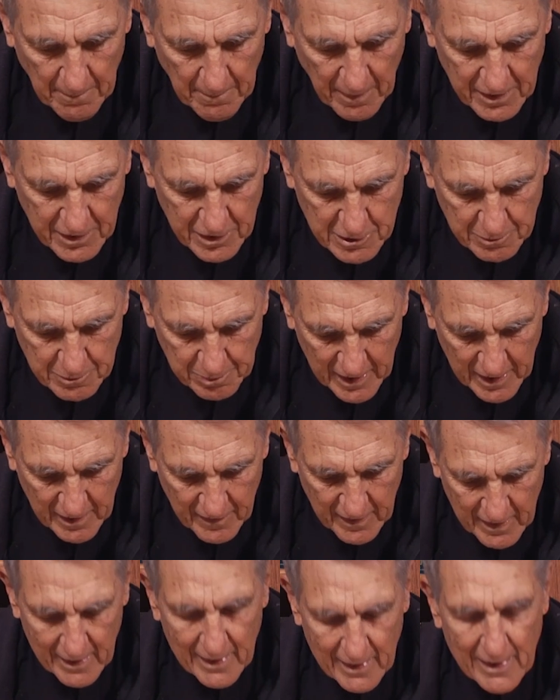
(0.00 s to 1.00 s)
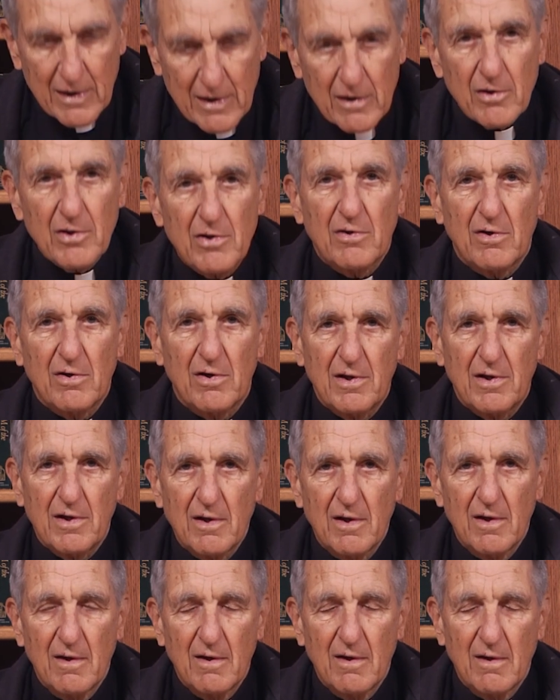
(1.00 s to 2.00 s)
but display the inner
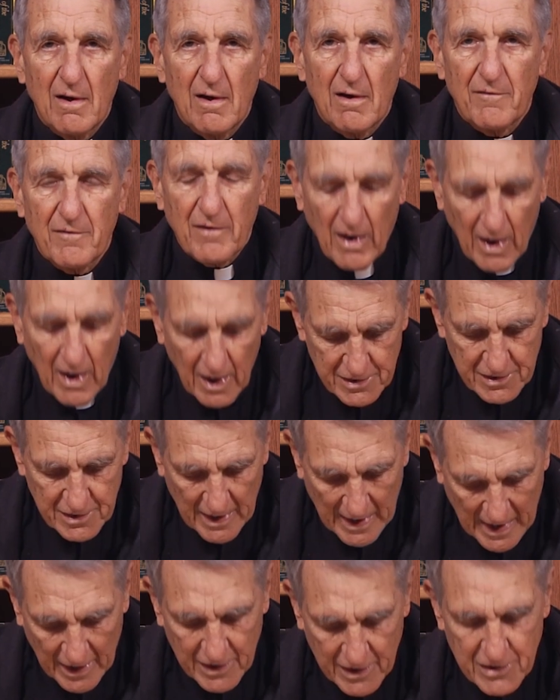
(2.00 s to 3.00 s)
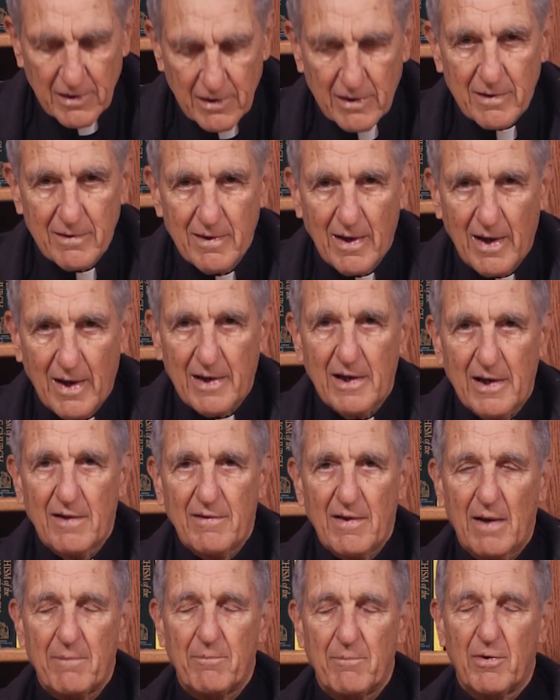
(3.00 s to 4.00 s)
unity of God's action.
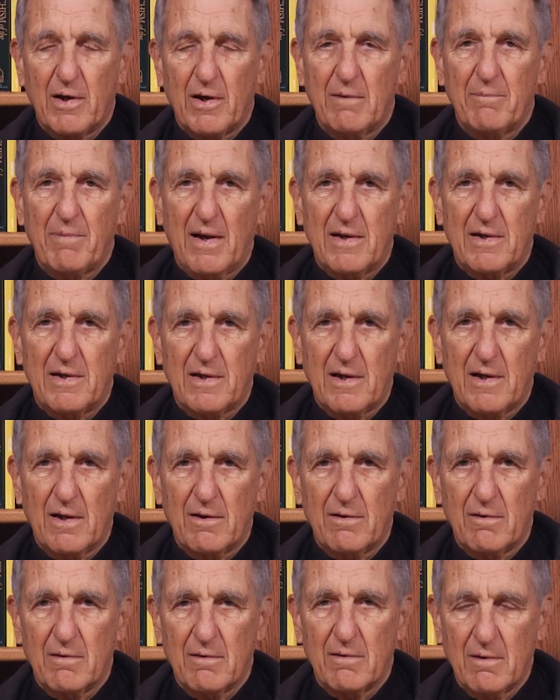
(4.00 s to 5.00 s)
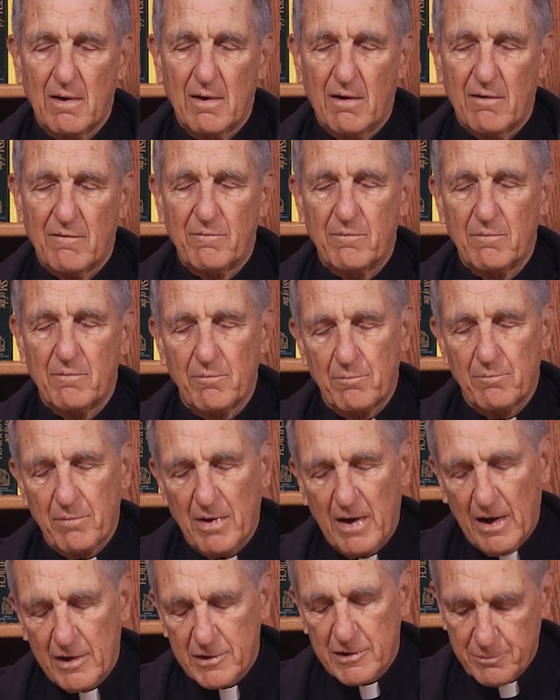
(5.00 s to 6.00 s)
Again, that bringing back together of
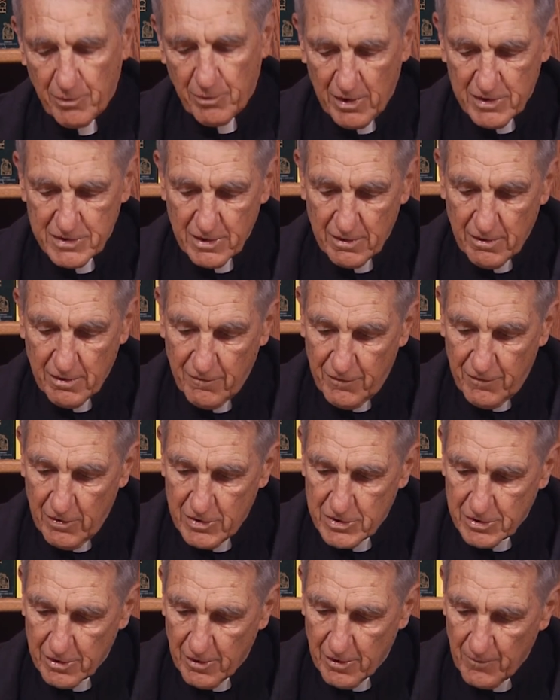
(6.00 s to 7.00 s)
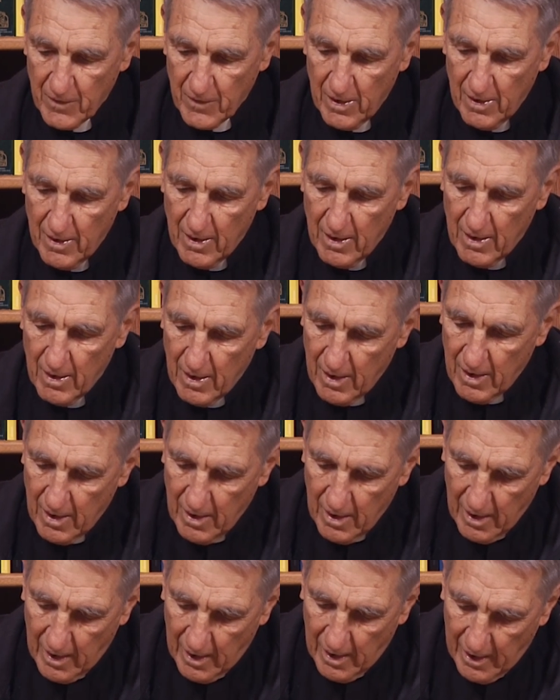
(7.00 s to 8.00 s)
past, present, and future.
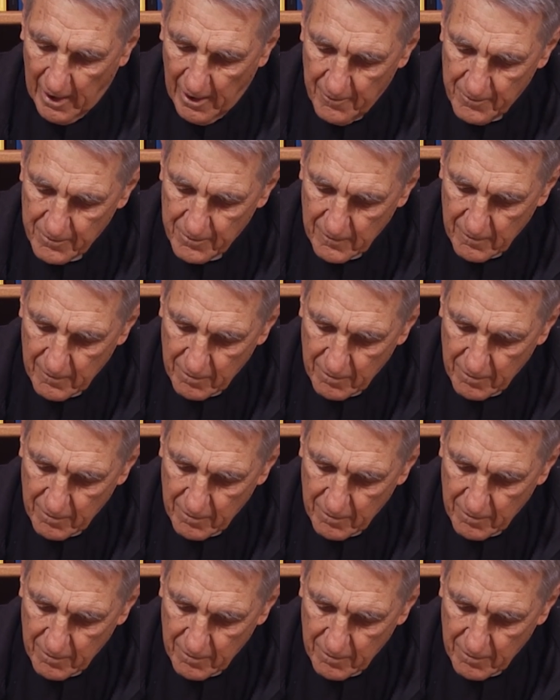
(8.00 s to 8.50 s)
And